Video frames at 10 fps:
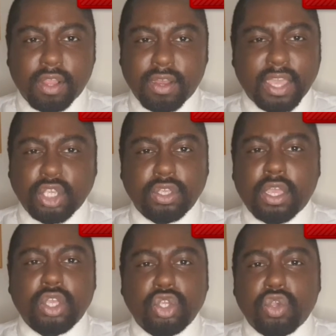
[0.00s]
Like,
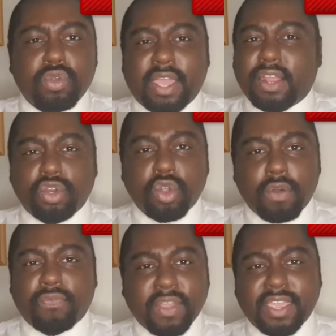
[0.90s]
you cannot
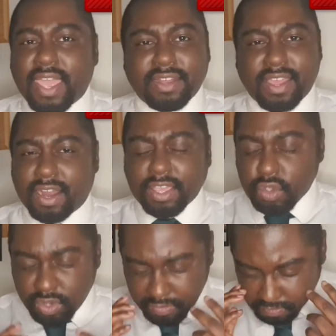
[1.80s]
forget that. Like, you
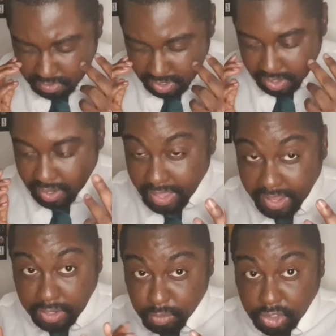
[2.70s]
can,
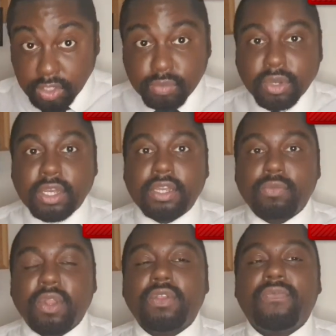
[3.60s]
like, when
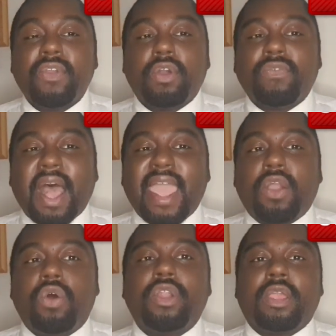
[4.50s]
you think of
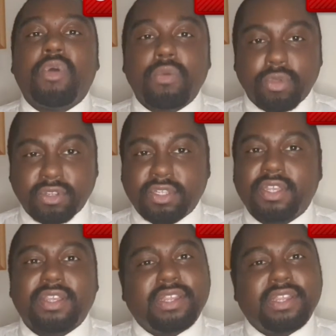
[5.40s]
iconic moment,